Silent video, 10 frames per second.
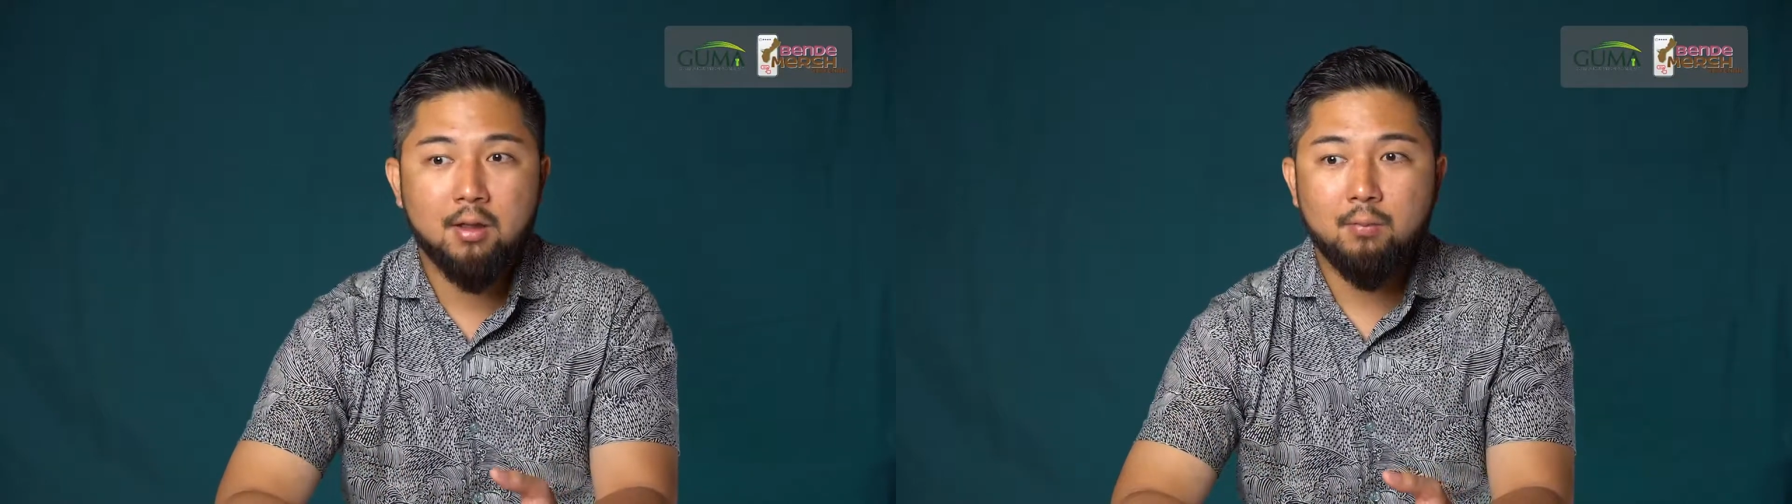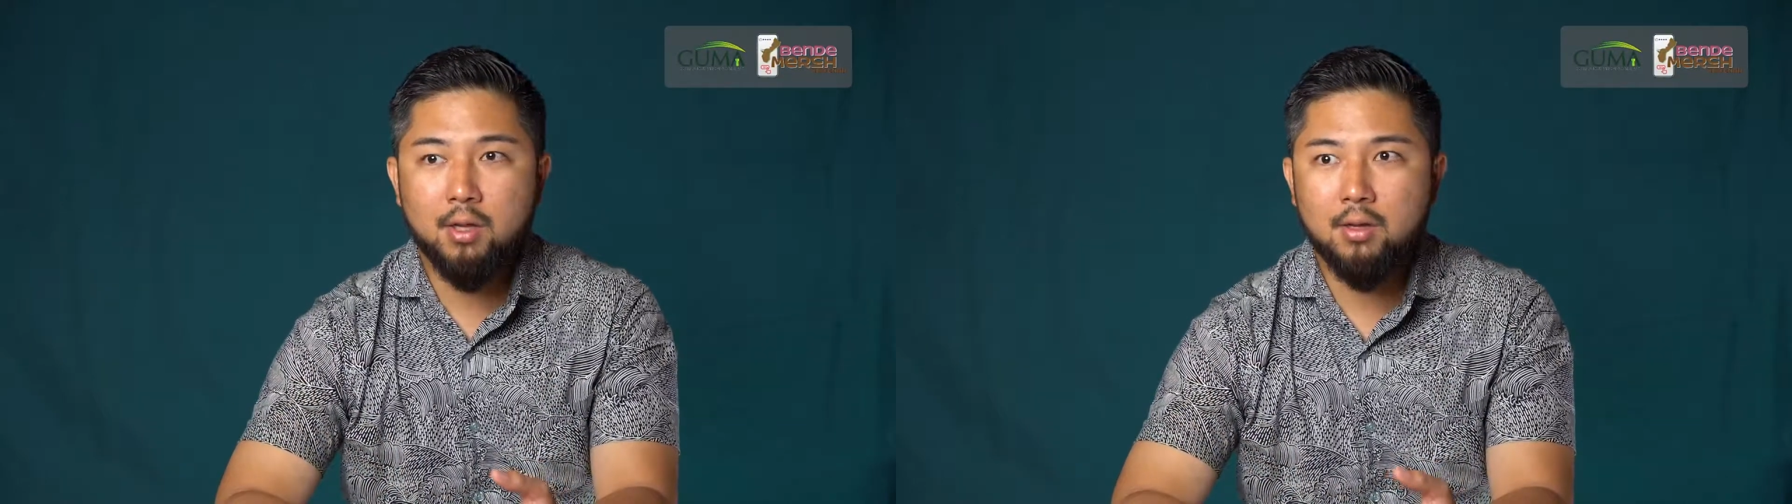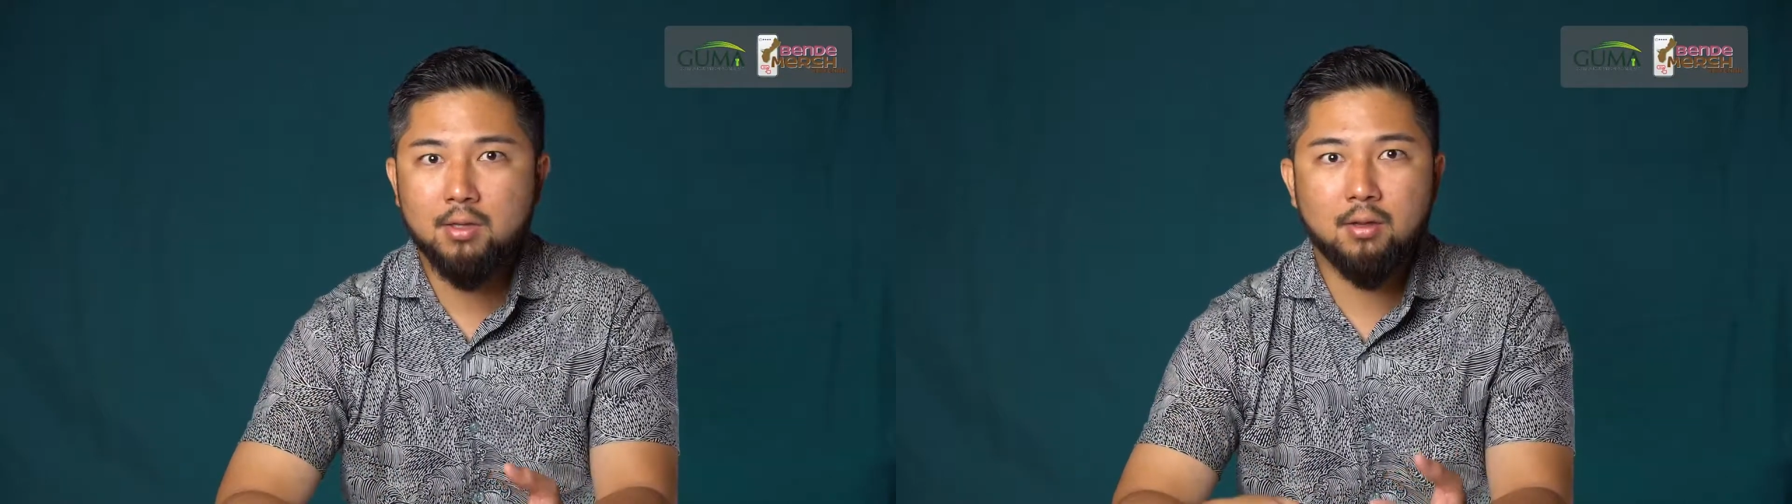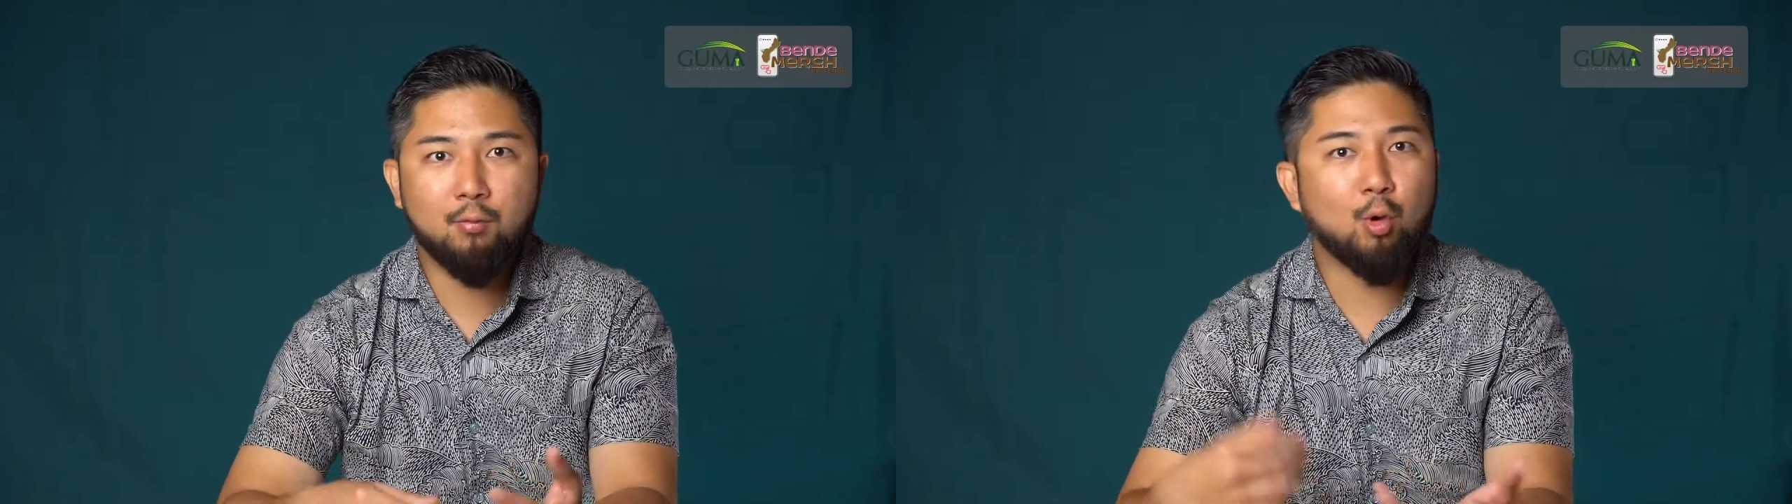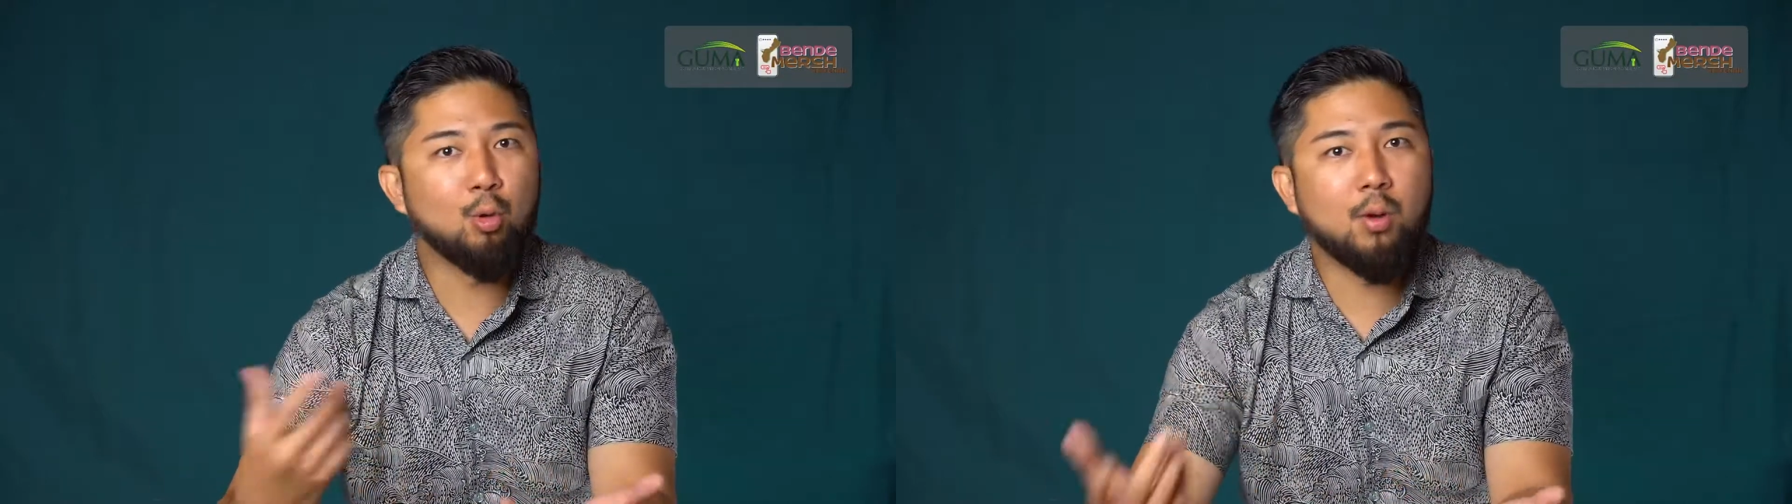because
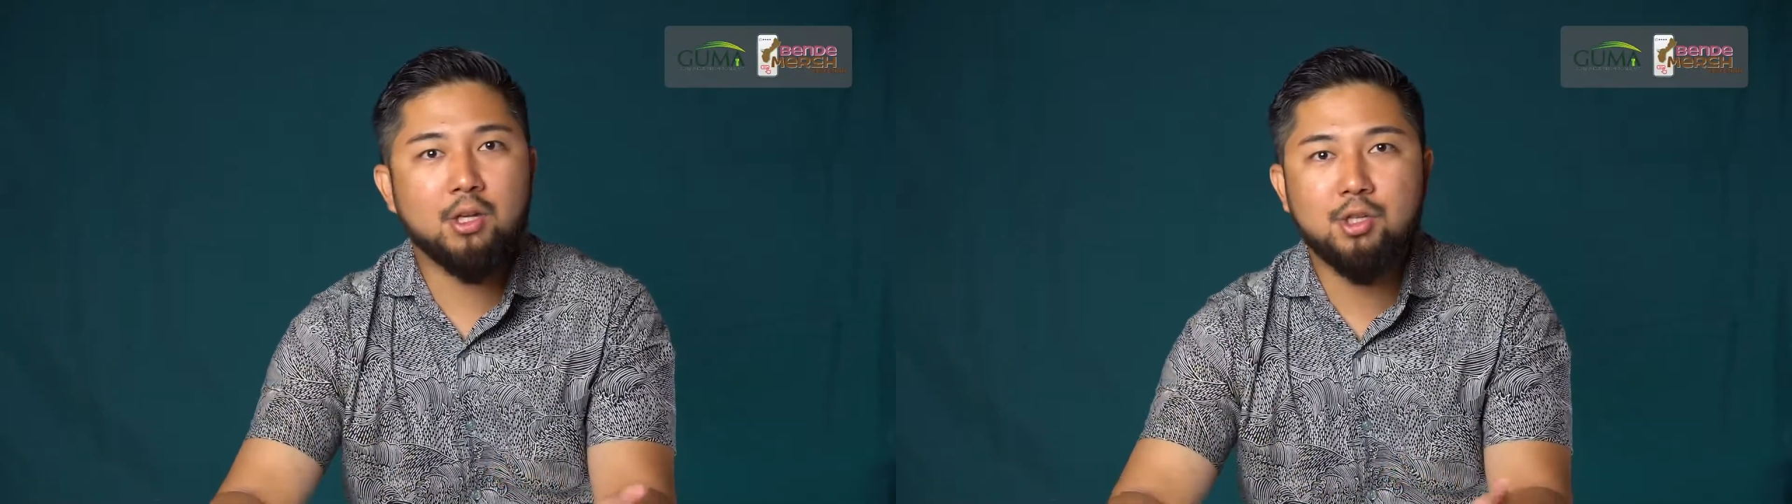of worldwide